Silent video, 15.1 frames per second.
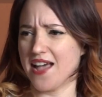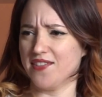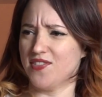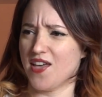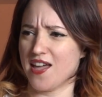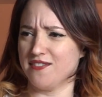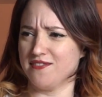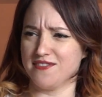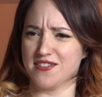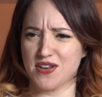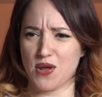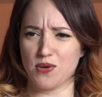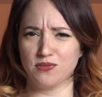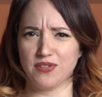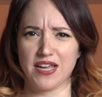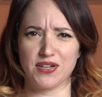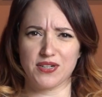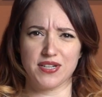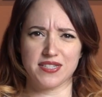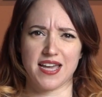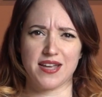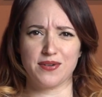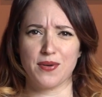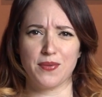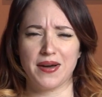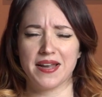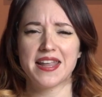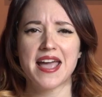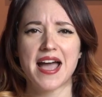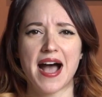And then, you know, later it's I don't know
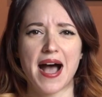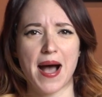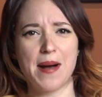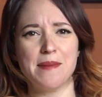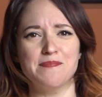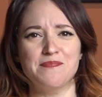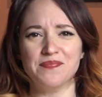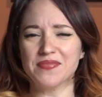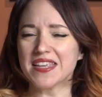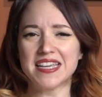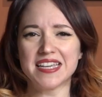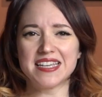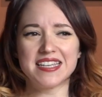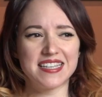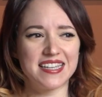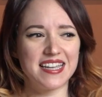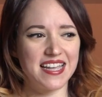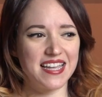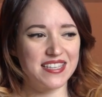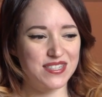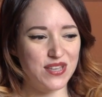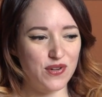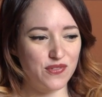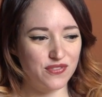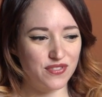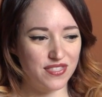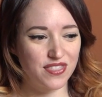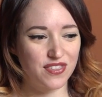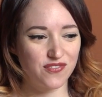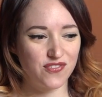what. Um, so
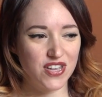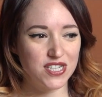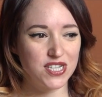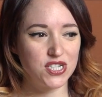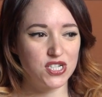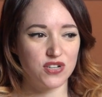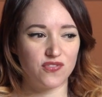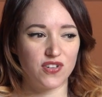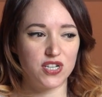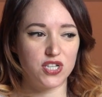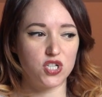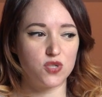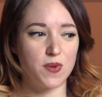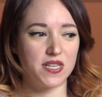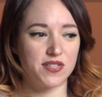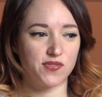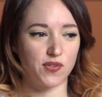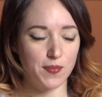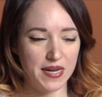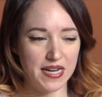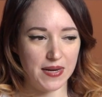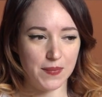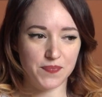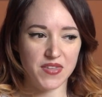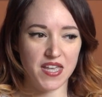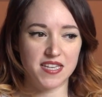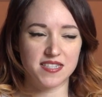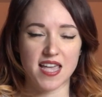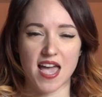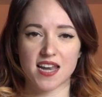the vintage in vintage space for me
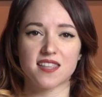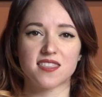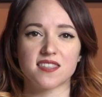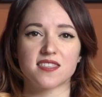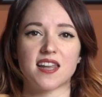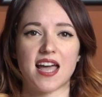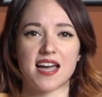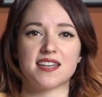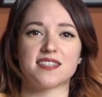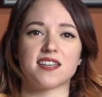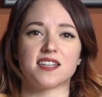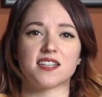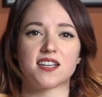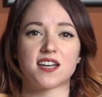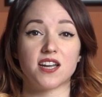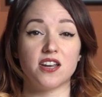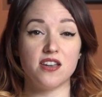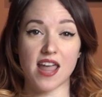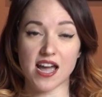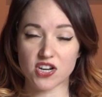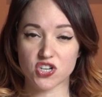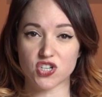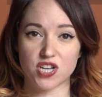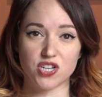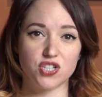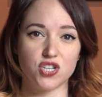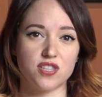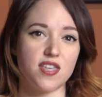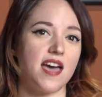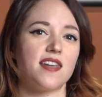is anything that has a connection
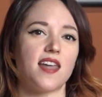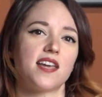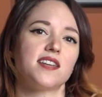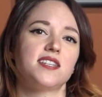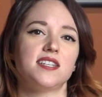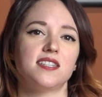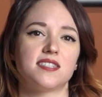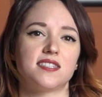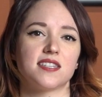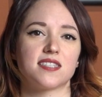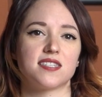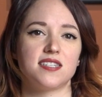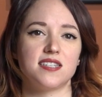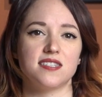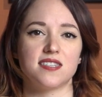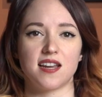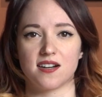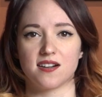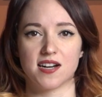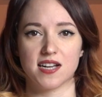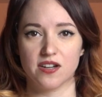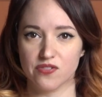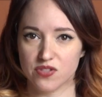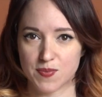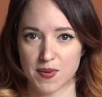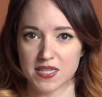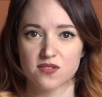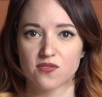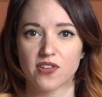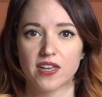to that 1960s era of
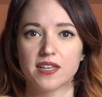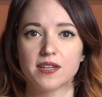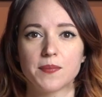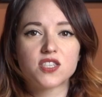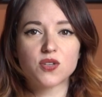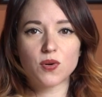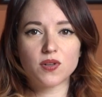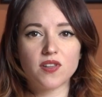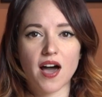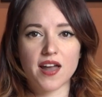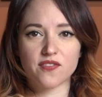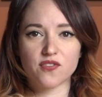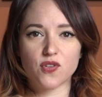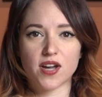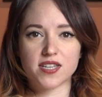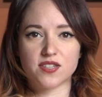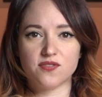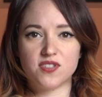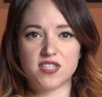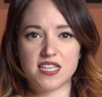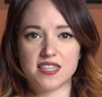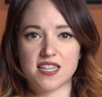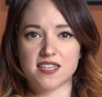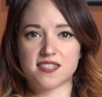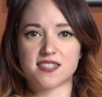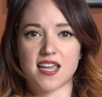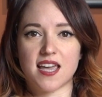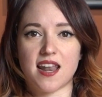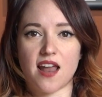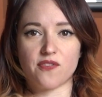spaceflight. So a lot of you guys have seen
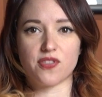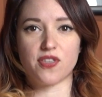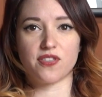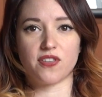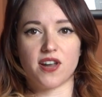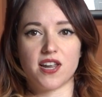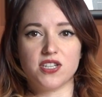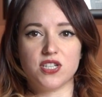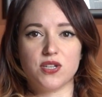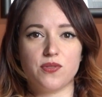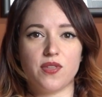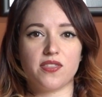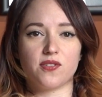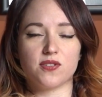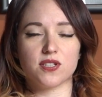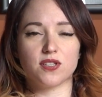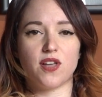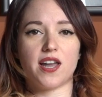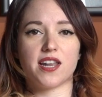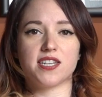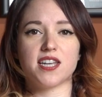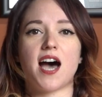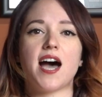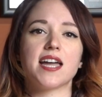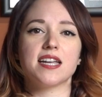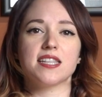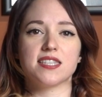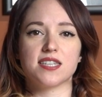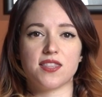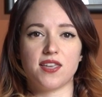this in everything that I do, that there's a lot of
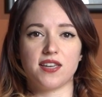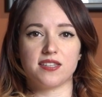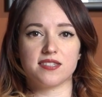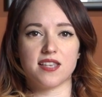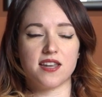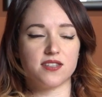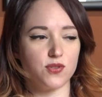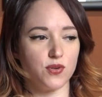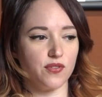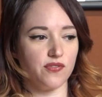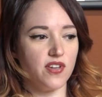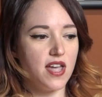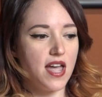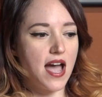tie-ins to things that sort of